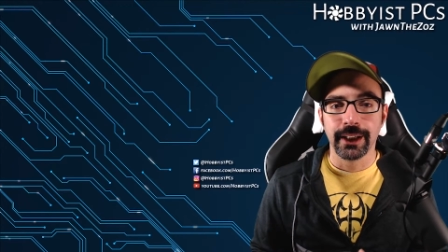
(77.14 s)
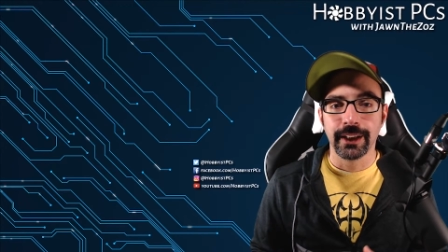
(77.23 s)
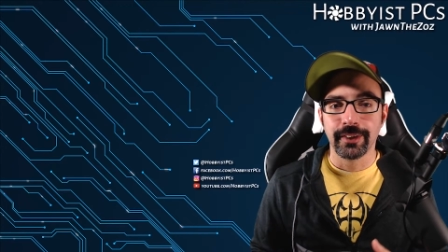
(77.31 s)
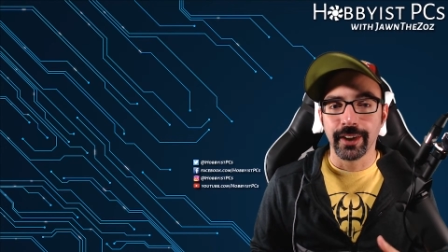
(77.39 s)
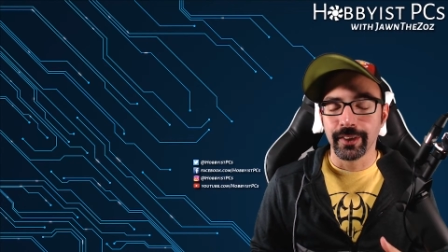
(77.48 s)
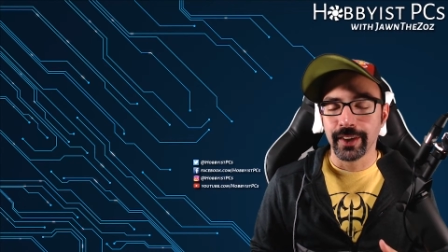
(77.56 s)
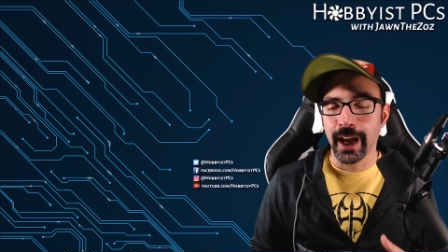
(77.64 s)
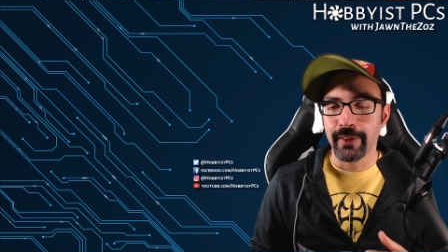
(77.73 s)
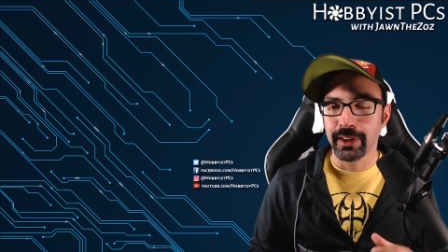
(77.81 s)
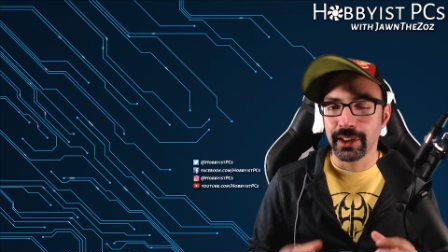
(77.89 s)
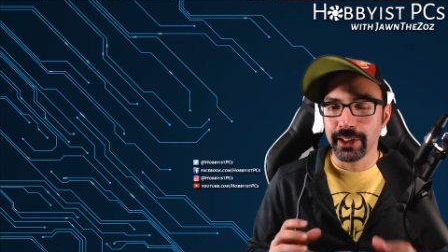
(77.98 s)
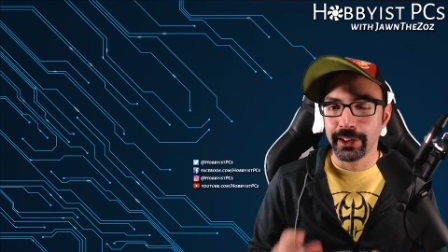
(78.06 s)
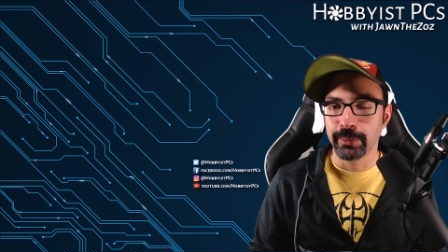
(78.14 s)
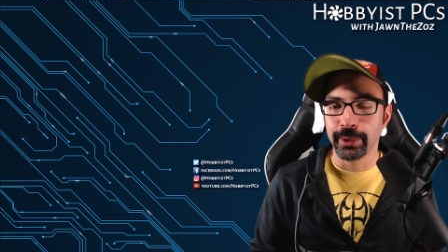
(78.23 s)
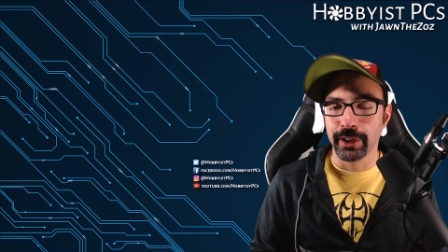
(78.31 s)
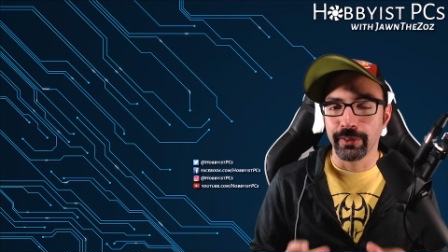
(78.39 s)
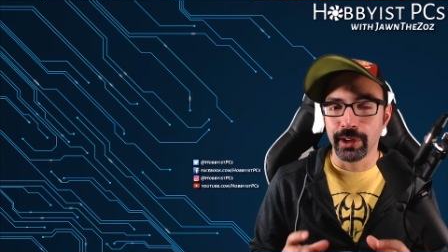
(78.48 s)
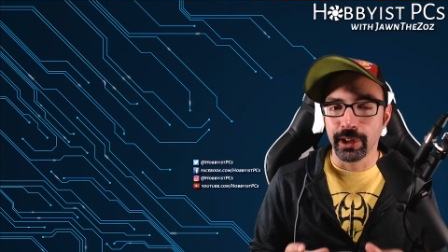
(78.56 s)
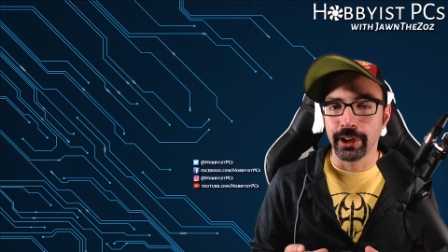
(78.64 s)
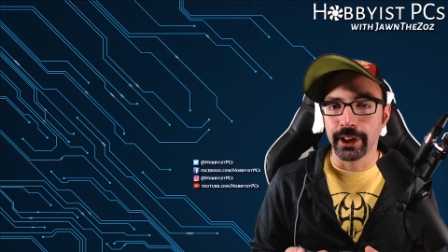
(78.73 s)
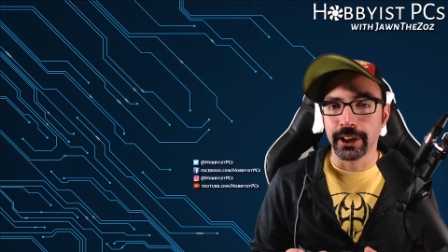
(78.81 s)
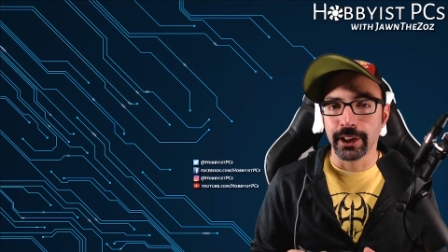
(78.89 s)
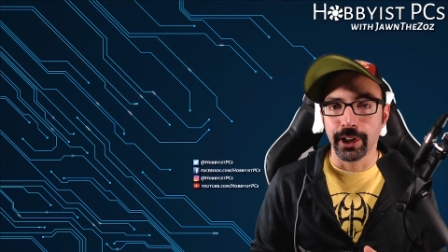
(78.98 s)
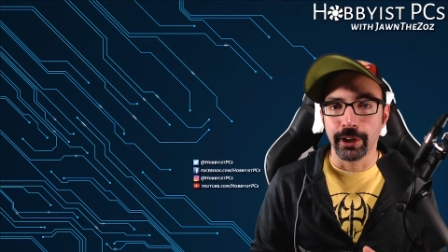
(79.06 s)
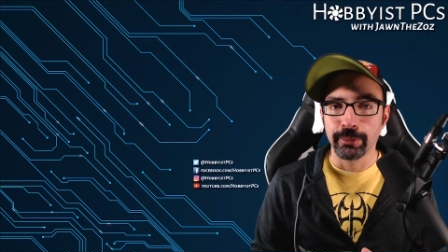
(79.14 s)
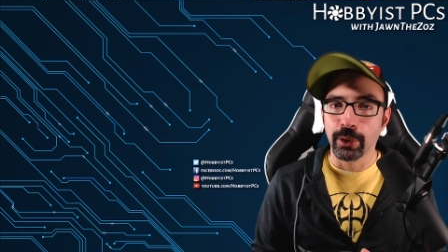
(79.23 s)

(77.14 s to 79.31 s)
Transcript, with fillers: it does have a little bit of a learning curve,